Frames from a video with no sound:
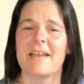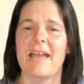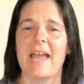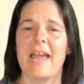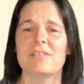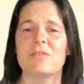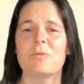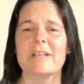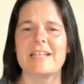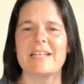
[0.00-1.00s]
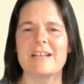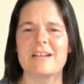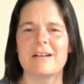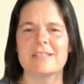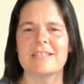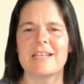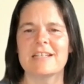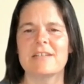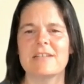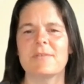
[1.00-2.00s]
And we're getting contact
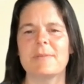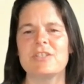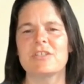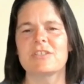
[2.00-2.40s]
information so